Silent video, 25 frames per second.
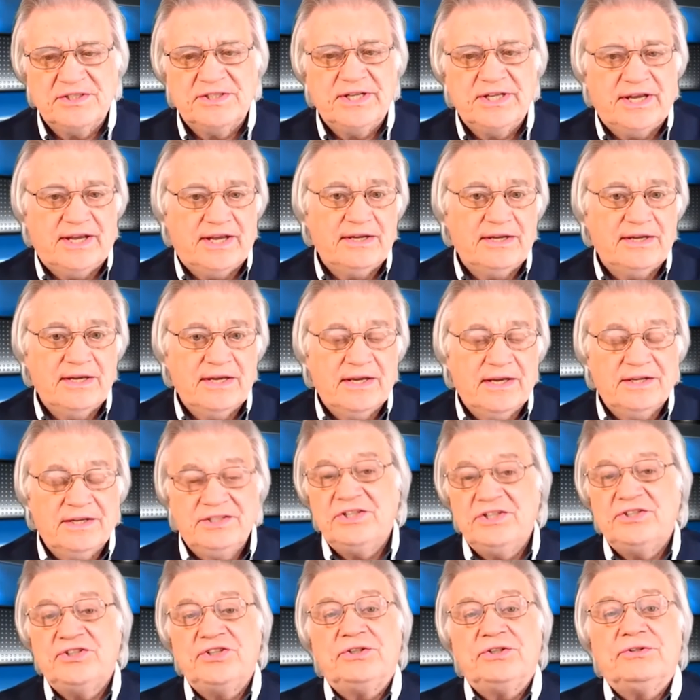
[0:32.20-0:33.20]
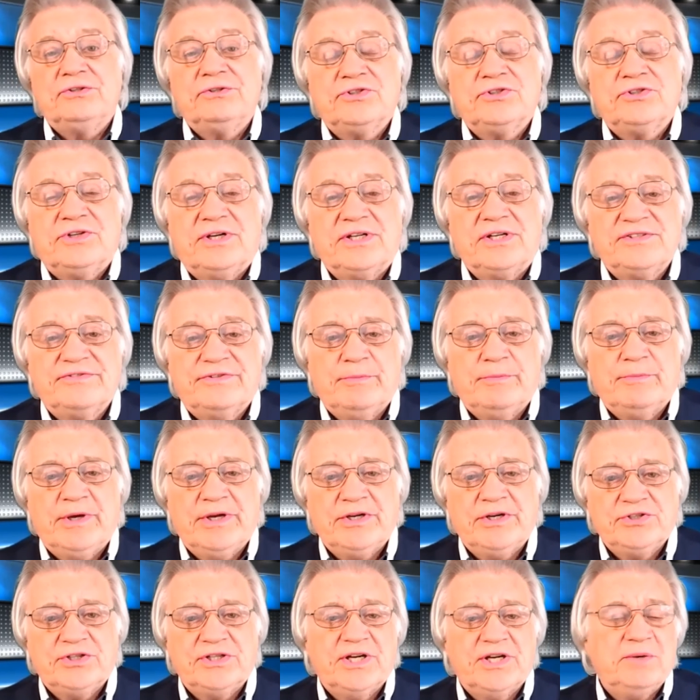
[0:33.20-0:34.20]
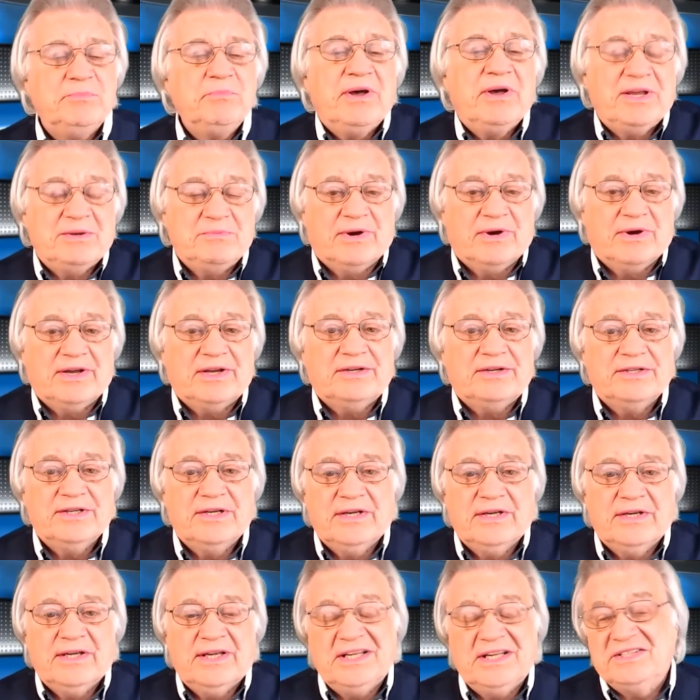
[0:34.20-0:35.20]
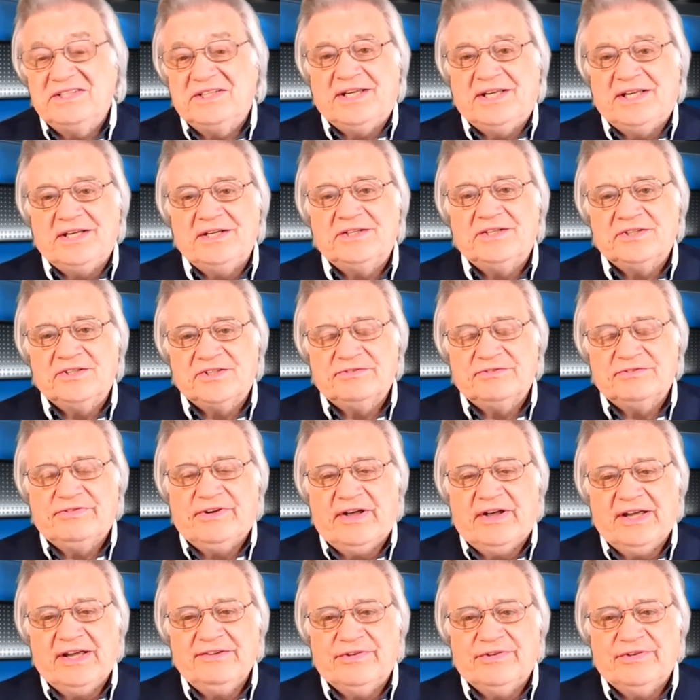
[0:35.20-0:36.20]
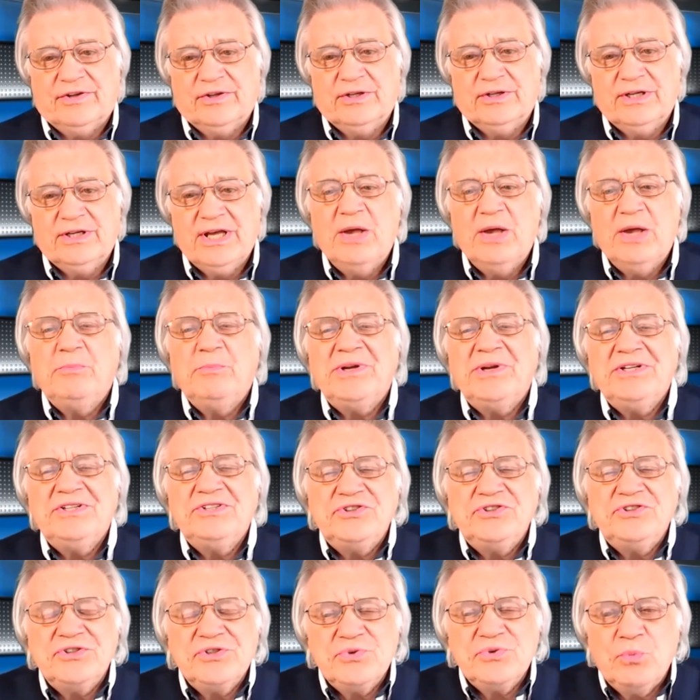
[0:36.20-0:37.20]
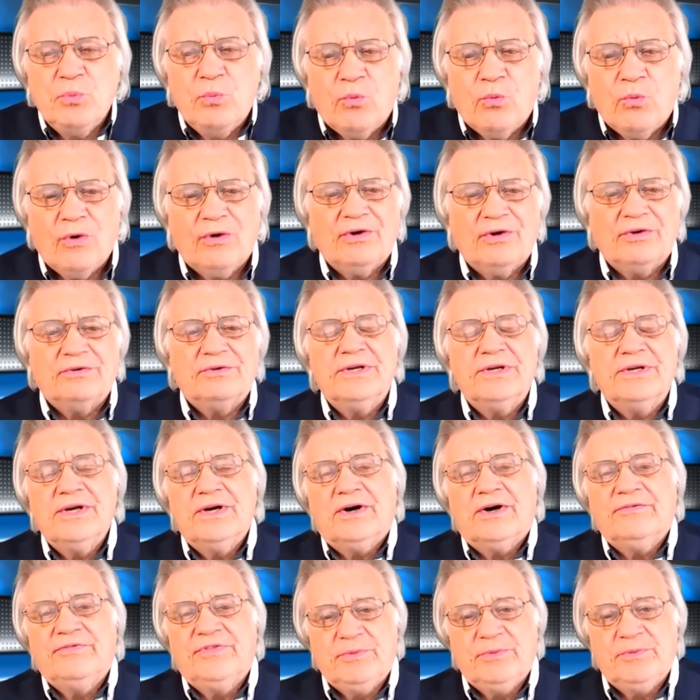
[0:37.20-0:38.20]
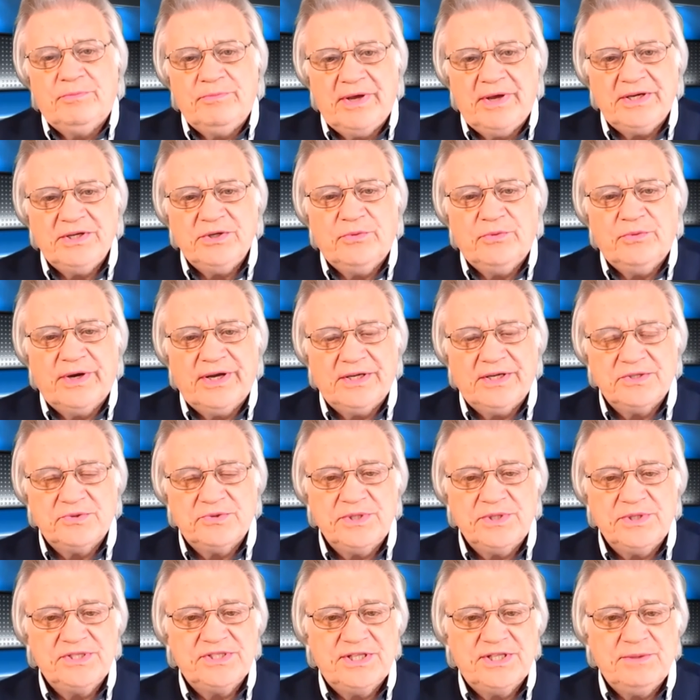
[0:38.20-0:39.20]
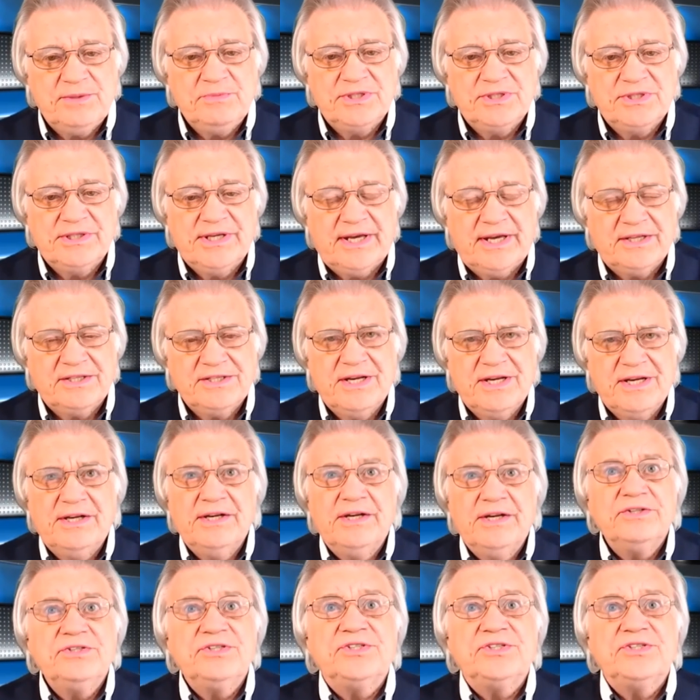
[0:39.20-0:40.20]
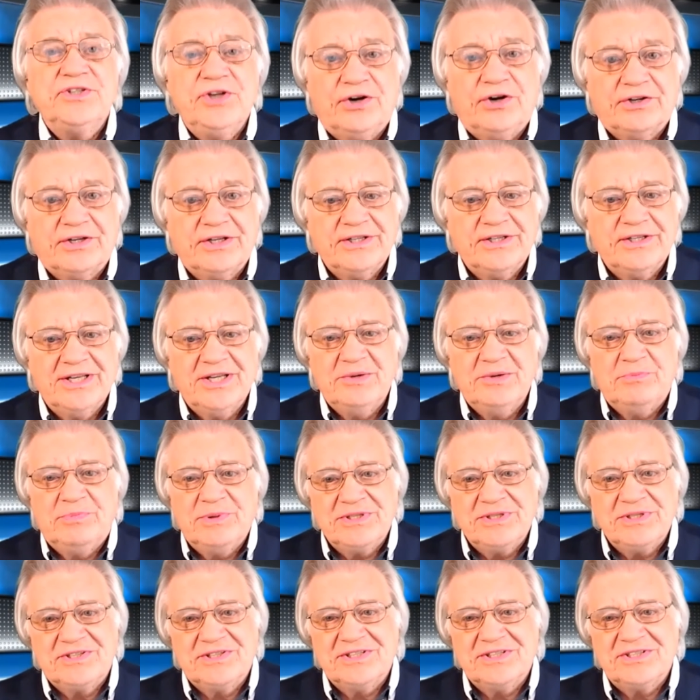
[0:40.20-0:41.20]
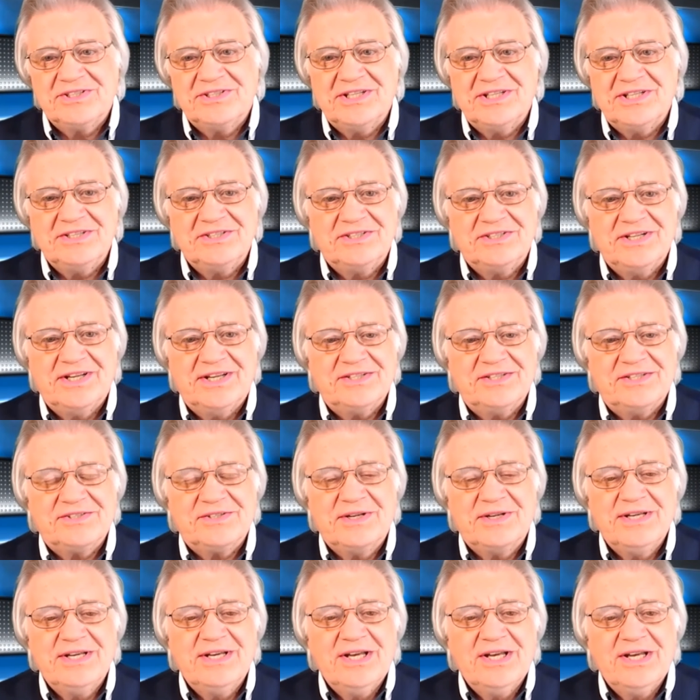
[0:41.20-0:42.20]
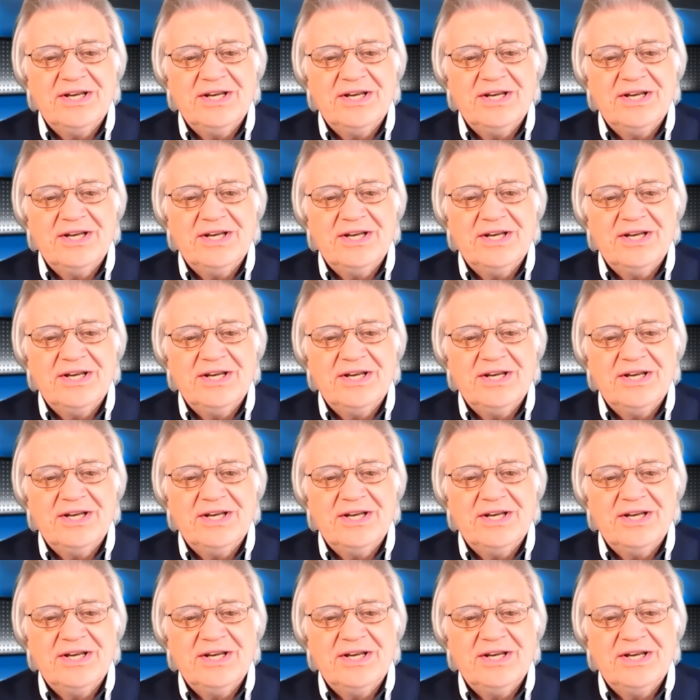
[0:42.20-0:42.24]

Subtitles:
today, digital transformation, in my mind, is key to survival. But it's just one of the many ways we seem to get stuck in business these days.